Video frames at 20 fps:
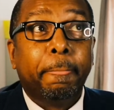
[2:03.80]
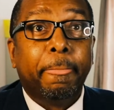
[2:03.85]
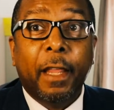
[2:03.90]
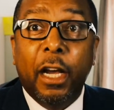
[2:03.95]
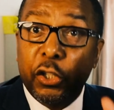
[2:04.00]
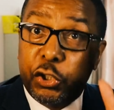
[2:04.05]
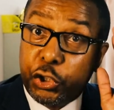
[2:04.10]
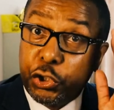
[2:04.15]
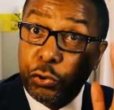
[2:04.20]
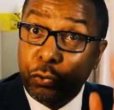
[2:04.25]

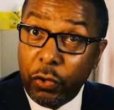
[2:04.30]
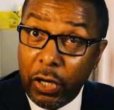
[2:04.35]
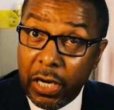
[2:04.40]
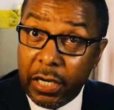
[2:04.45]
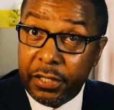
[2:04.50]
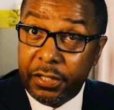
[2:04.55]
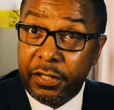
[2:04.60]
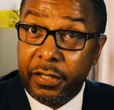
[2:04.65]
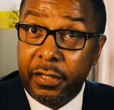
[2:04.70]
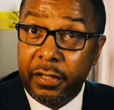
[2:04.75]
a
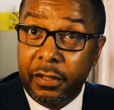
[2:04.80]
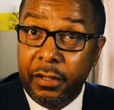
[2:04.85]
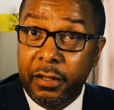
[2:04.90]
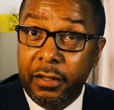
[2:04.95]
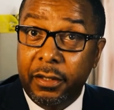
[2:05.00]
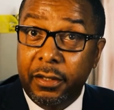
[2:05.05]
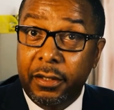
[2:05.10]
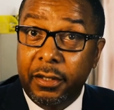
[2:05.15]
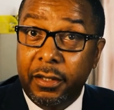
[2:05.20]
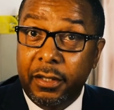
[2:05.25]
trust,
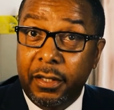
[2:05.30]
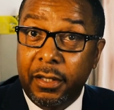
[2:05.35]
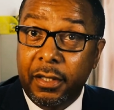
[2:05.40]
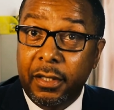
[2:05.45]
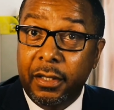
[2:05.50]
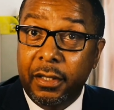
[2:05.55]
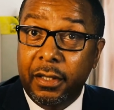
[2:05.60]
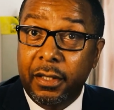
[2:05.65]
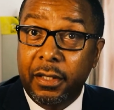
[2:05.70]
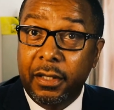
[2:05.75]

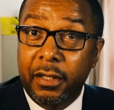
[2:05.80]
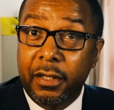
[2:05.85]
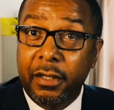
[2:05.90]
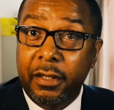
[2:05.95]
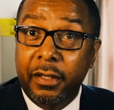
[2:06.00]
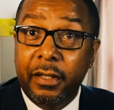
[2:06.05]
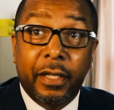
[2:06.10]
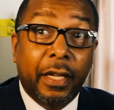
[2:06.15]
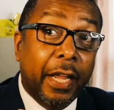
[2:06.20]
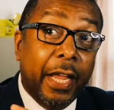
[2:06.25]

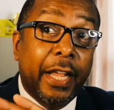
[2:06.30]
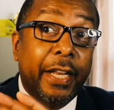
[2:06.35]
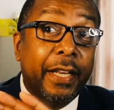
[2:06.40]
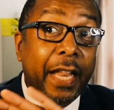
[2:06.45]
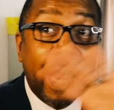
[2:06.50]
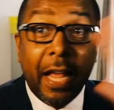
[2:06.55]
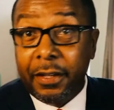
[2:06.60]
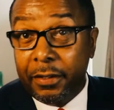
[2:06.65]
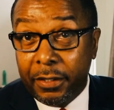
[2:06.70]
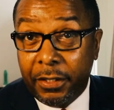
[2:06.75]
and
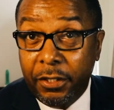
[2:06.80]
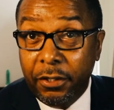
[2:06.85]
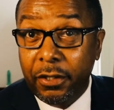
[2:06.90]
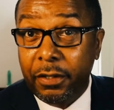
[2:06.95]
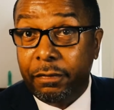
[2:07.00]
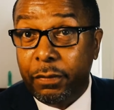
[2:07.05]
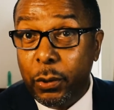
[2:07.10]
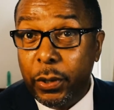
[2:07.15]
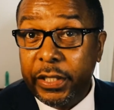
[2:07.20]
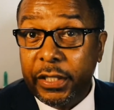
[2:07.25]
that you
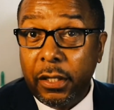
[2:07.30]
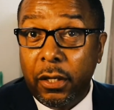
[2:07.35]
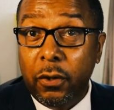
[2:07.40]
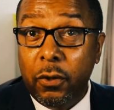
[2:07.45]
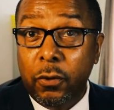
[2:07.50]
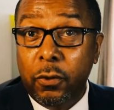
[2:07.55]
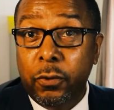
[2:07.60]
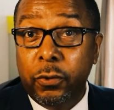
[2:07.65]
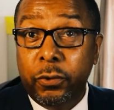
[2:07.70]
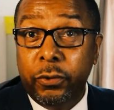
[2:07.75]
avoid the
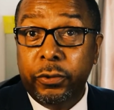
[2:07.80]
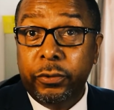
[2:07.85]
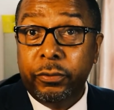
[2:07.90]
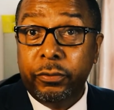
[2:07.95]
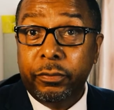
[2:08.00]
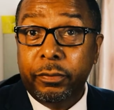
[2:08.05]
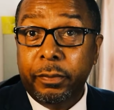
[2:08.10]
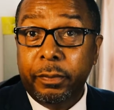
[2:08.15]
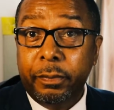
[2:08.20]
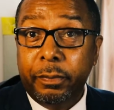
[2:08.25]
whole
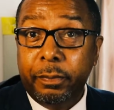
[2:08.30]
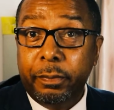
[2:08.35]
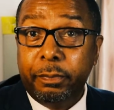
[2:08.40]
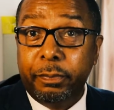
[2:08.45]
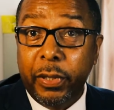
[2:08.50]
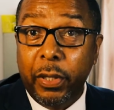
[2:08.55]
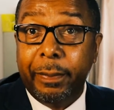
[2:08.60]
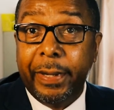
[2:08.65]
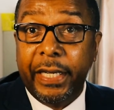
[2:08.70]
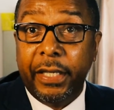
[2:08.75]

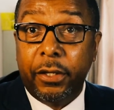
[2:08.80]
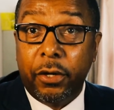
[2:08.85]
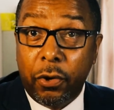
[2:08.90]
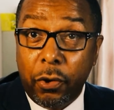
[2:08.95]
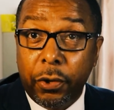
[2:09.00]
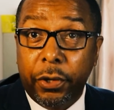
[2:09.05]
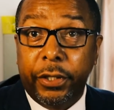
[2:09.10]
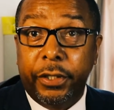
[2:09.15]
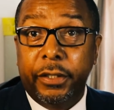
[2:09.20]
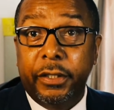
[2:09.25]
probate
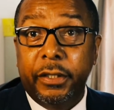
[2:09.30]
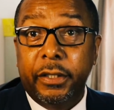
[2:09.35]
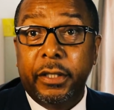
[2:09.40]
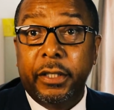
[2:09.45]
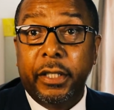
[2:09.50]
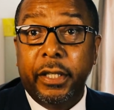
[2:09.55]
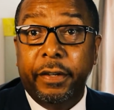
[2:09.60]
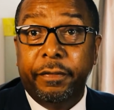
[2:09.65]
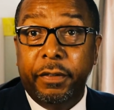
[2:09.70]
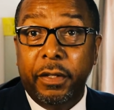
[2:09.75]
court
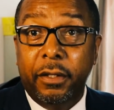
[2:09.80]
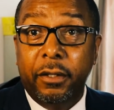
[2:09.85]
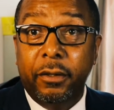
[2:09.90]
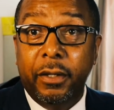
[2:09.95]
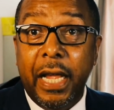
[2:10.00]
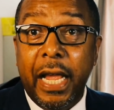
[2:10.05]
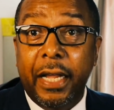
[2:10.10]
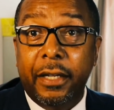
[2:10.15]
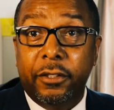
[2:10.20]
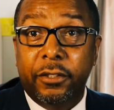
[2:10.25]
if you do
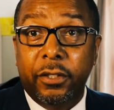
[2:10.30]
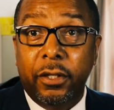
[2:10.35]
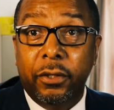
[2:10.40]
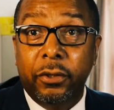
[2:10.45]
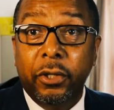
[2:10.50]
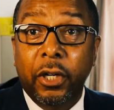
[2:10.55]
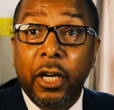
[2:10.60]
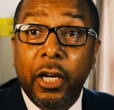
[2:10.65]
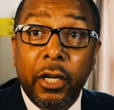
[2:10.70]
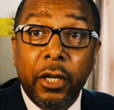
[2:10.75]
that.
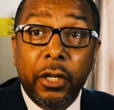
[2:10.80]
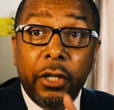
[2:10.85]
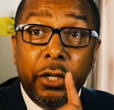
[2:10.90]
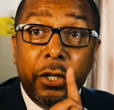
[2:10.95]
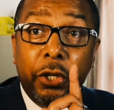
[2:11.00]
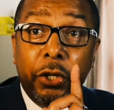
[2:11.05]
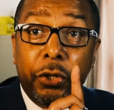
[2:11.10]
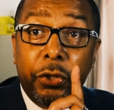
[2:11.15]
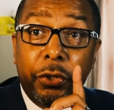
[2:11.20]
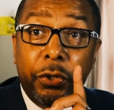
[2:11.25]
So
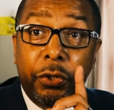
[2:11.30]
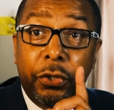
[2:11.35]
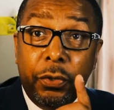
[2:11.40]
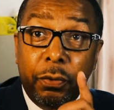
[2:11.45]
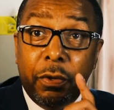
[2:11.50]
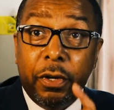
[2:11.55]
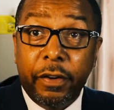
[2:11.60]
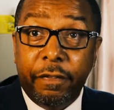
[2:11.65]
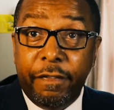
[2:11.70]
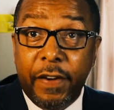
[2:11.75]
you
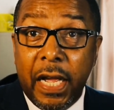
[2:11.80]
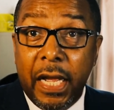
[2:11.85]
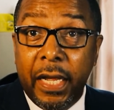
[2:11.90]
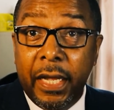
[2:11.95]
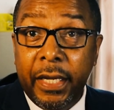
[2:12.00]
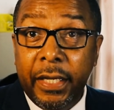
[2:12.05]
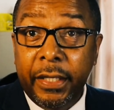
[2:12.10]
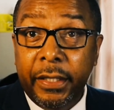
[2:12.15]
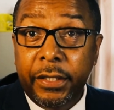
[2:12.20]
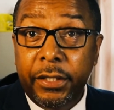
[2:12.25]
want to
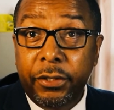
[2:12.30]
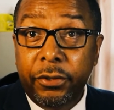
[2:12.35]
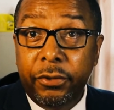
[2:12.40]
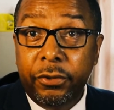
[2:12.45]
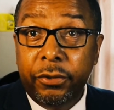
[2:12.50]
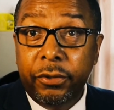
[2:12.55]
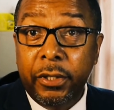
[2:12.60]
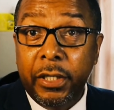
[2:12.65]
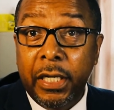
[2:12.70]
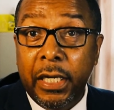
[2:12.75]
find
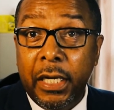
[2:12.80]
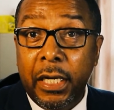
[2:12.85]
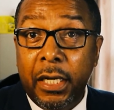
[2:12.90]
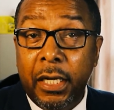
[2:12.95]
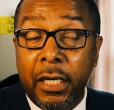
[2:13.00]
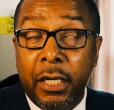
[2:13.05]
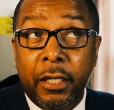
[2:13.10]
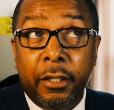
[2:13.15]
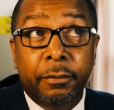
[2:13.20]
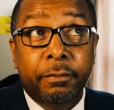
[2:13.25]
you
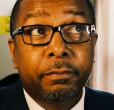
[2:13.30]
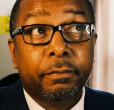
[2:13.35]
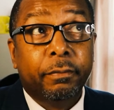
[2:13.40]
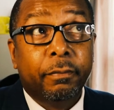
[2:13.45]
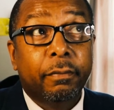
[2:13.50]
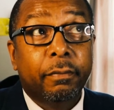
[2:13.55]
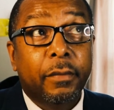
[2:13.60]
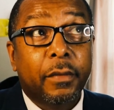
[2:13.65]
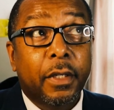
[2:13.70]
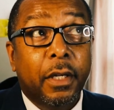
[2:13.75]
a
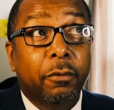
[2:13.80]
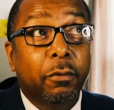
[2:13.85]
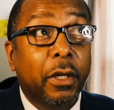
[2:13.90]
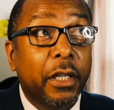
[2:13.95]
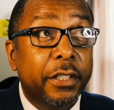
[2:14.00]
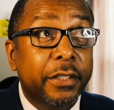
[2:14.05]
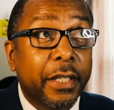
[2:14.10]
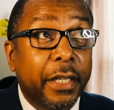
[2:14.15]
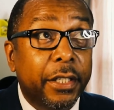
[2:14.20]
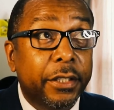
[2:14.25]
real
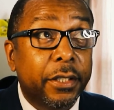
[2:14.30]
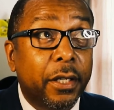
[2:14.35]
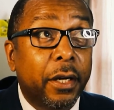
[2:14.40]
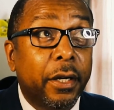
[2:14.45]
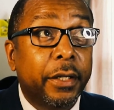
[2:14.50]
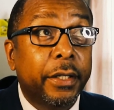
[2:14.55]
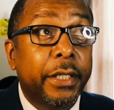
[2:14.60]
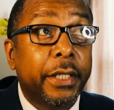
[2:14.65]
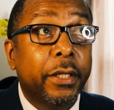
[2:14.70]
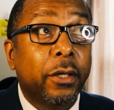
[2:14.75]
estate
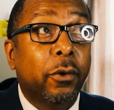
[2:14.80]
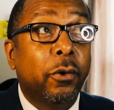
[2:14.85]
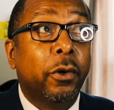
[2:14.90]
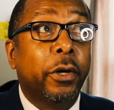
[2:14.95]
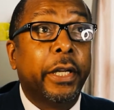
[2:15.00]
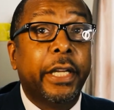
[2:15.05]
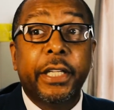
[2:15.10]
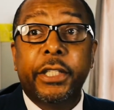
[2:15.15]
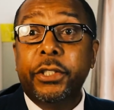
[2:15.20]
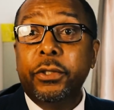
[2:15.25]
attorney
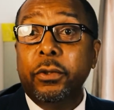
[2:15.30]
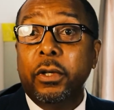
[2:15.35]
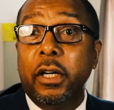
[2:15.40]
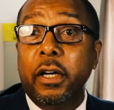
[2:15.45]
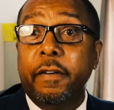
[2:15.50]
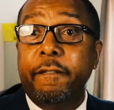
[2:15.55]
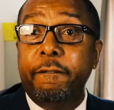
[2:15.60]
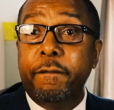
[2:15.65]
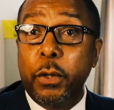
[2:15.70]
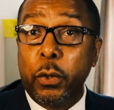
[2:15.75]
or get you
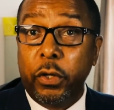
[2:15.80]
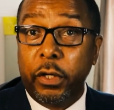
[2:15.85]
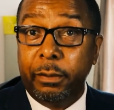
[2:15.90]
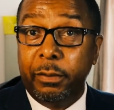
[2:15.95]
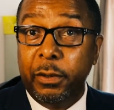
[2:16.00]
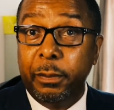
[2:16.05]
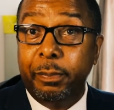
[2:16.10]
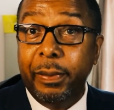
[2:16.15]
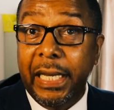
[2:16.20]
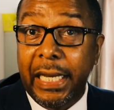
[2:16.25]
an
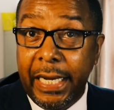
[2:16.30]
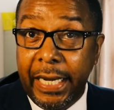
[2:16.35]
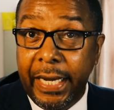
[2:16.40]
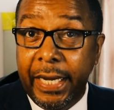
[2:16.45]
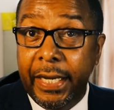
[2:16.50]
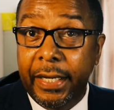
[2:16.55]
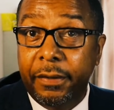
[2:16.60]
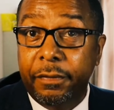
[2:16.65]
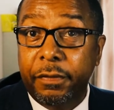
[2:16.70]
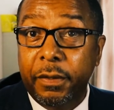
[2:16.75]
affordable
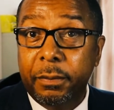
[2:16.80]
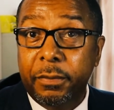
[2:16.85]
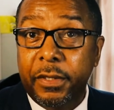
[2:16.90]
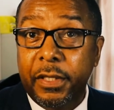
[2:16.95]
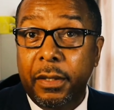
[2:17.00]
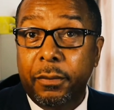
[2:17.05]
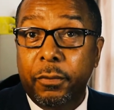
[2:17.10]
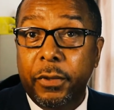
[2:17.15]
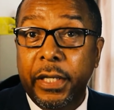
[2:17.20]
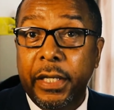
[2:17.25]
plan from
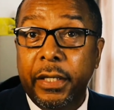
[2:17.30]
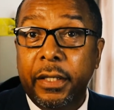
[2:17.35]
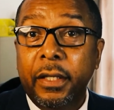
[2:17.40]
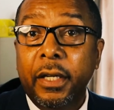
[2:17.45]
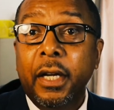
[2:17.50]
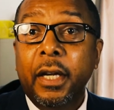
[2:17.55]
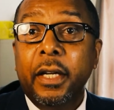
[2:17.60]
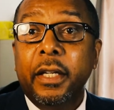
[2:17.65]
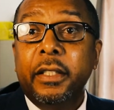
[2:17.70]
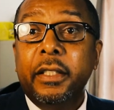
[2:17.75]
somewhere
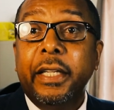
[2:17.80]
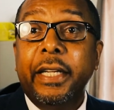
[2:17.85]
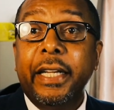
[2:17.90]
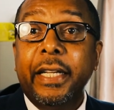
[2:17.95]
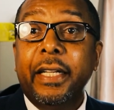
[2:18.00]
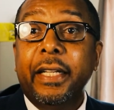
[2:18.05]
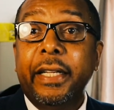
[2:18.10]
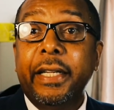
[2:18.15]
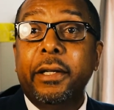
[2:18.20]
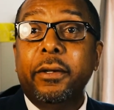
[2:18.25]
to
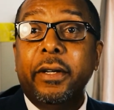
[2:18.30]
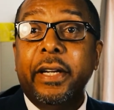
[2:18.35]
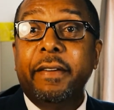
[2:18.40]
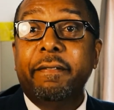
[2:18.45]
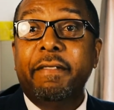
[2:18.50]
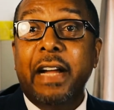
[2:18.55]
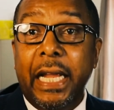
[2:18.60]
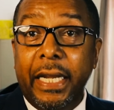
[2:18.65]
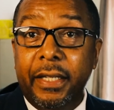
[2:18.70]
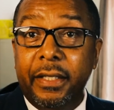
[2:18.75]
get legal
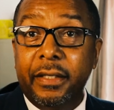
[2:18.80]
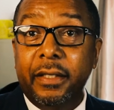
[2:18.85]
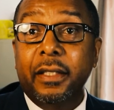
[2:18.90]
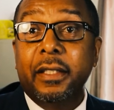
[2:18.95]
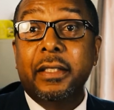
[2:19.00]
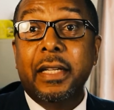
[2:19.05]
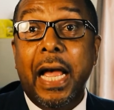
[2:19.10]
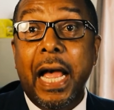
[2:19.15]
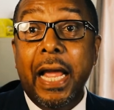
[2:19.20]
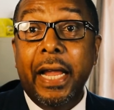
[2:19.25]
advice,
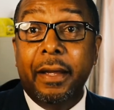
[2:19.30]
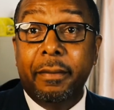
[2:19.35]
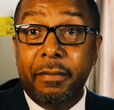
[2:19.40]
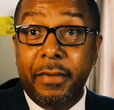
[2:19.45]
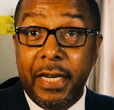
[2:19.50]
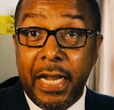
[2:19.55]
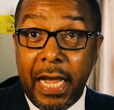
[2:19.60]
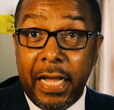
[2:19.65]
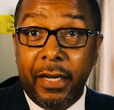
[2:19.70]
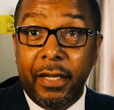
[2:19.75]
because I
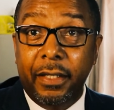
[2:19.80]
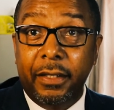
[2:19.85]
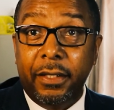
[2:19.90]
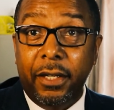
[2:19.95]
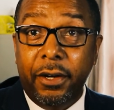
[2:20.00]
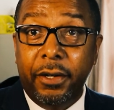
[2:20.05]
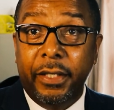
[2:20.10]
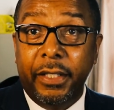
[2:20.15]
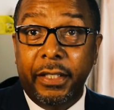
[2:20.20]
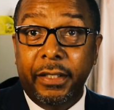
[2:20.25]
am not an
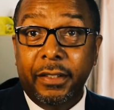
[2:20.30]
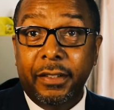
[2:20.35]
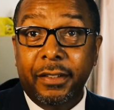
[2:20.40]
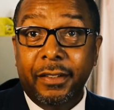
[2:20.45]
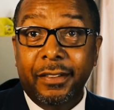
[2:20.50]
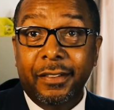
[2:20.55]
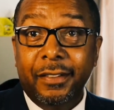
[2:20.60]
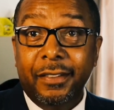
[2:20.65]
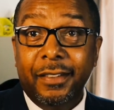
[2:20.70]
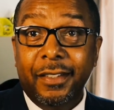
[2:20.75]
attorney.
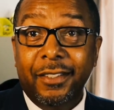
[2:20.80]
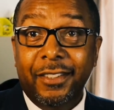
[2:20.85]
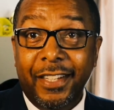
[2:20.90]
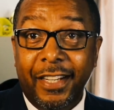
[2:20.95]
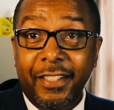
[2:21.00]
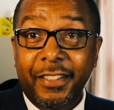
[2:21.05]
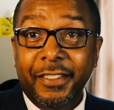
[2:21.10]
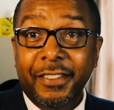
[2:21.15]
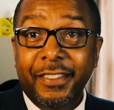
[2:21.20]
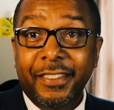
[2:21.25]

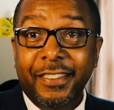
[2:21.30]
Okay,